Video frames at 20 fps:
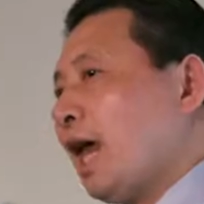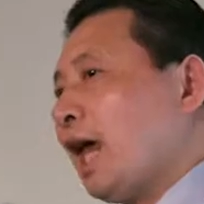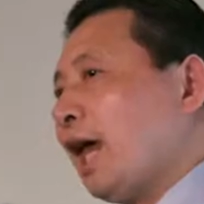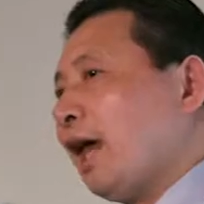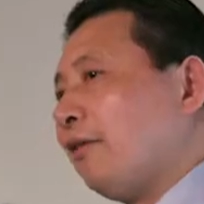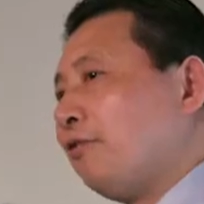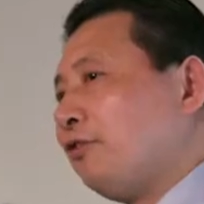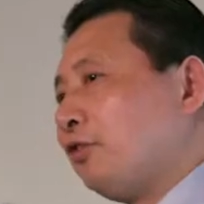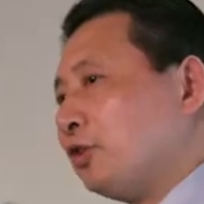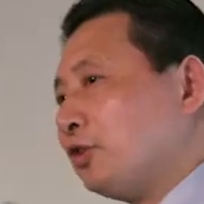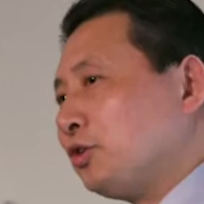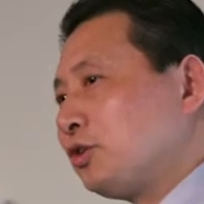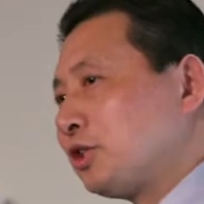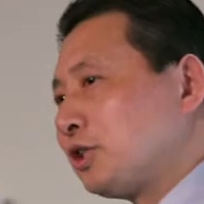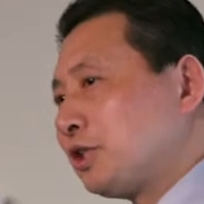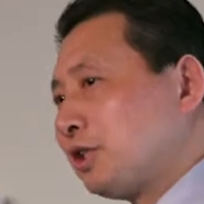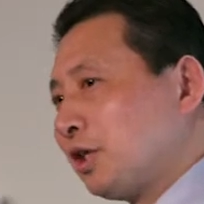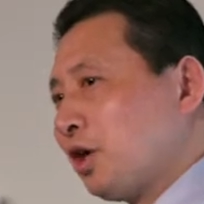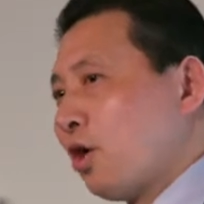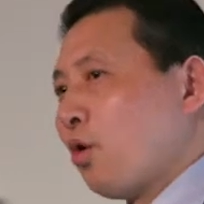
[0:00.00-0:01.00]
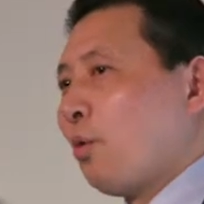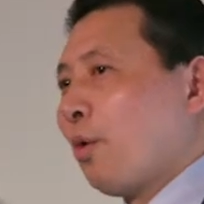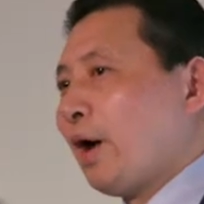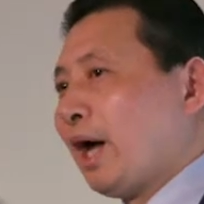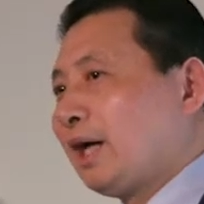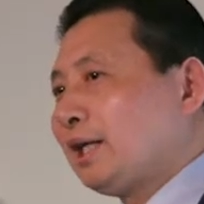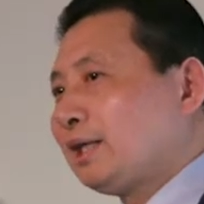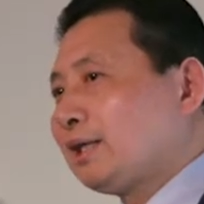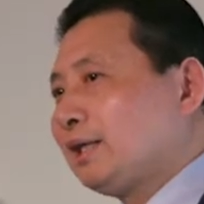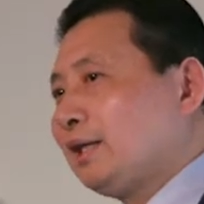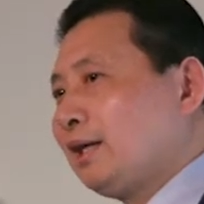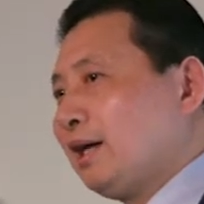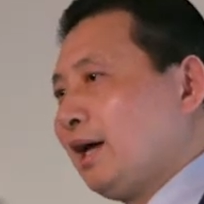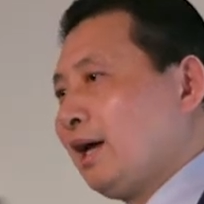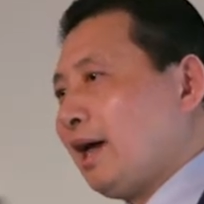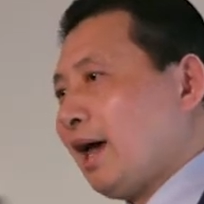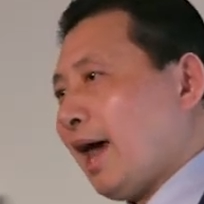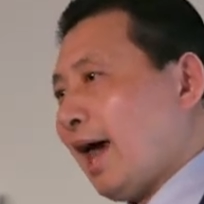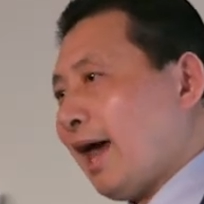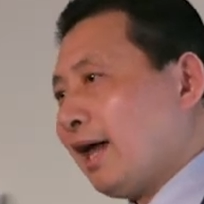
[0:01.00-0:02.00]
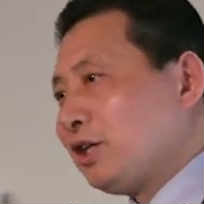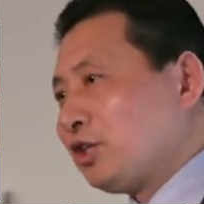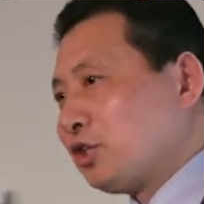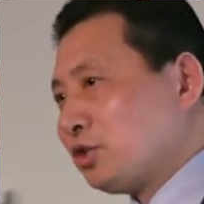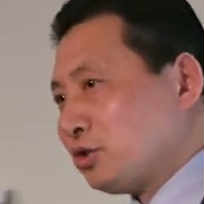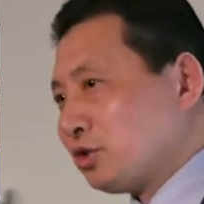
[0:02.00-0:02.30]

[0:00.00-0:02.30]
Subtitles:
If you still wait and to